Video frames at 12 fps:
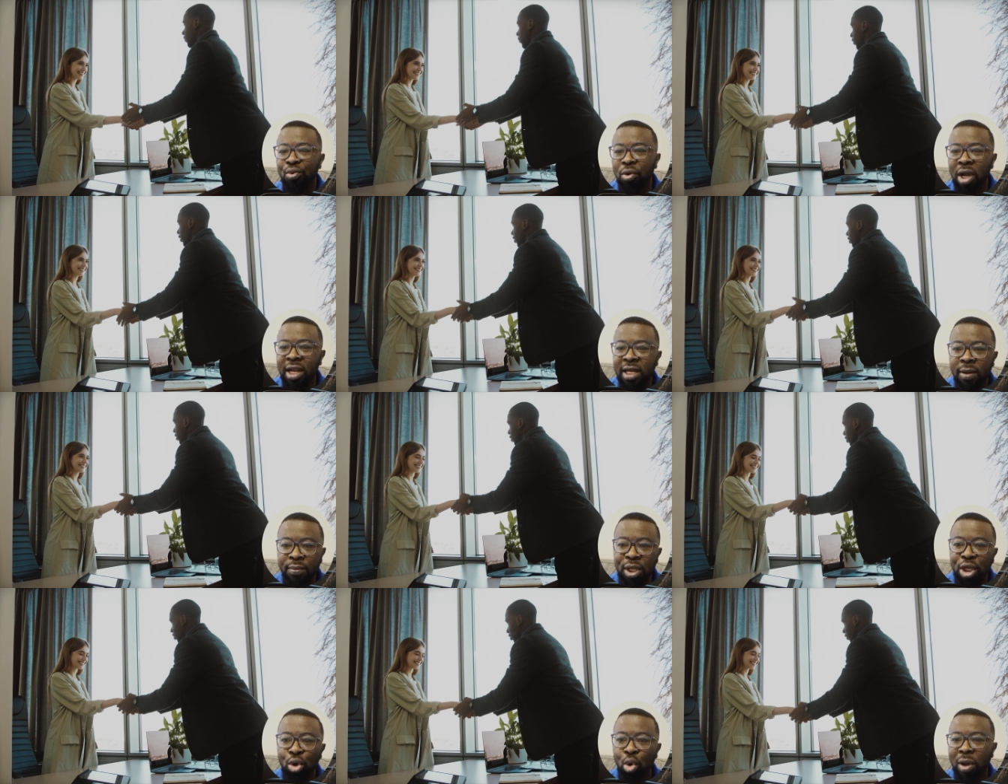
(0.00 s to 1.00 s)
will end up
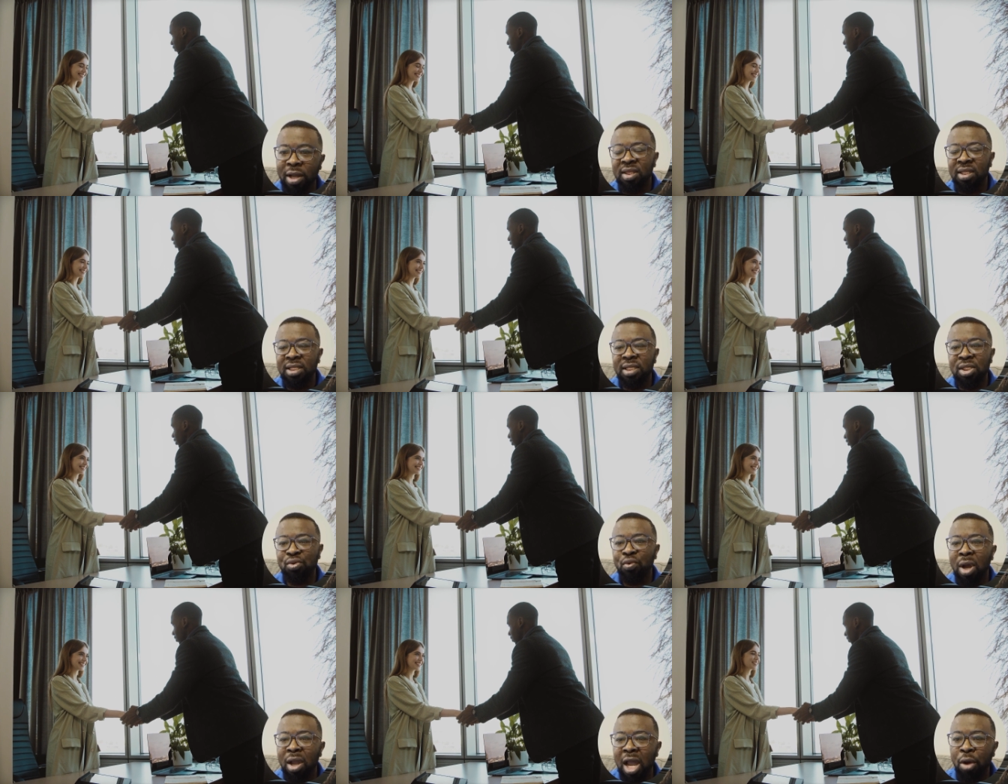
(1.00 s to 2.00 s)
being lower. This is
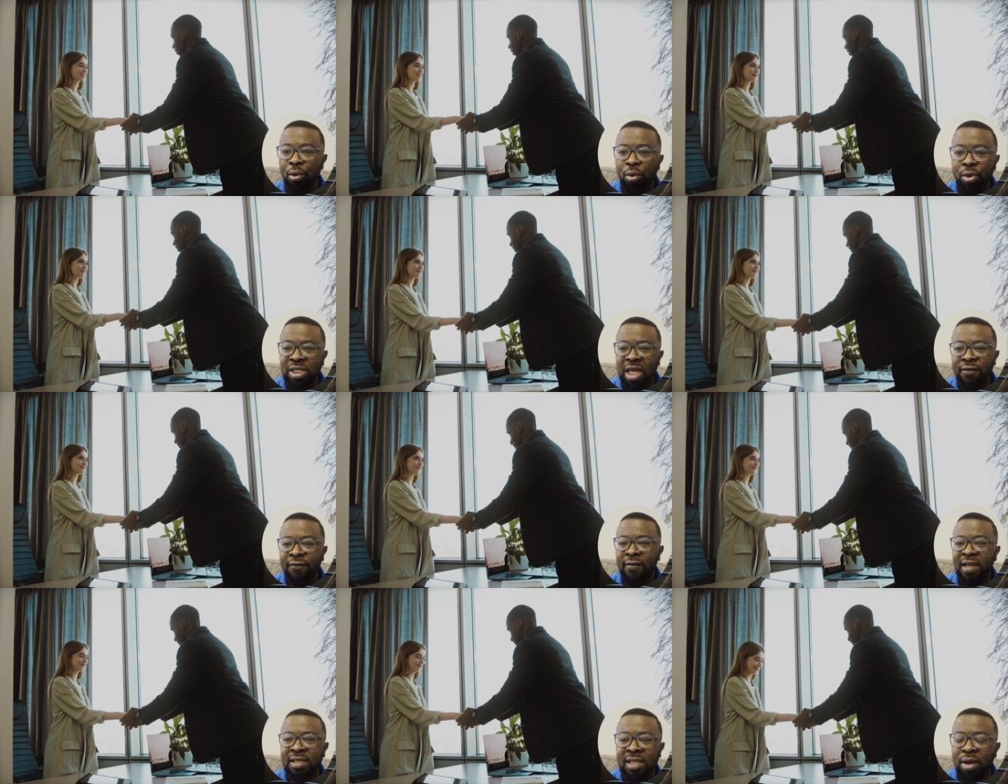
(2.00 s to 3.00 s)
why I always
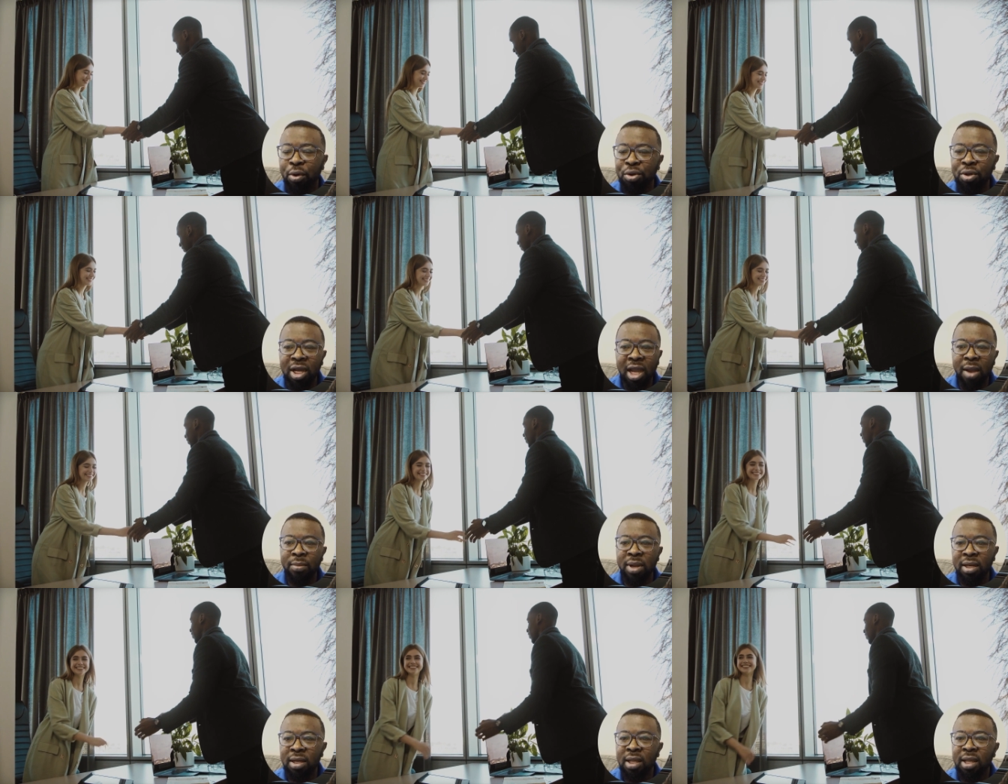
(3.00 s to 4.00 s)
advise that when you come in,